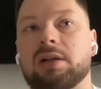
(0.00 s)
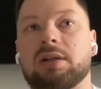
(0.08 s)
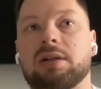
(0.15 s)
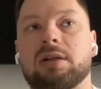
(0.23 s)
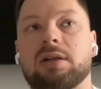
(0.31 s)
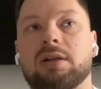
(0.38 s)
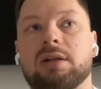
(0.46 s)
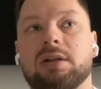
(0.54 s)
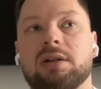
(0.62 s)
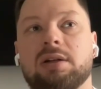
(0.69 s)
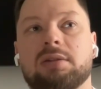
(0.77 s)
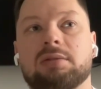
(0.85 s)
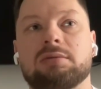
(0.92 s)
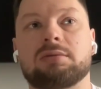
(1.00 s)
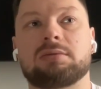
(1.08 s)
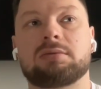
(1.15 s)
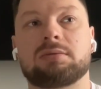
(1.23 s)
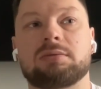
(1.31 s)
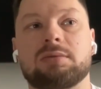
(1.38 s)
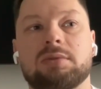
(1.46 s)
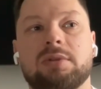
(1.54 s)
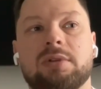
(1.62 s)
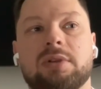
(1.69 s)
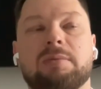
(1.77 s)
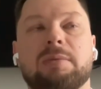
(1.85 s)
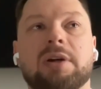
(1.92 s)

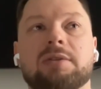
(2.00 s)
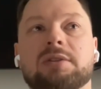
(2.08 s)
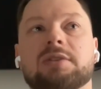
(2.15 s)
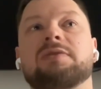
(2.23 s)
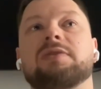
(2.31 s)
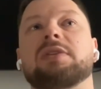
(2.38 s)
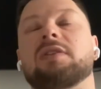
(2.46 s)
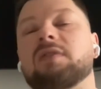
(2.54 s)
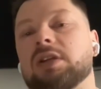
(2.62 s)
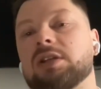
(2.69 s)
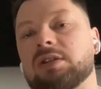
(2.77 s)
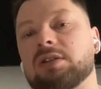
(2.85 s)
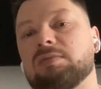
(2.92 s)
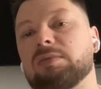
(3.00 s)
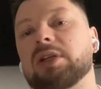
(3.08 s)
the amount of innovation,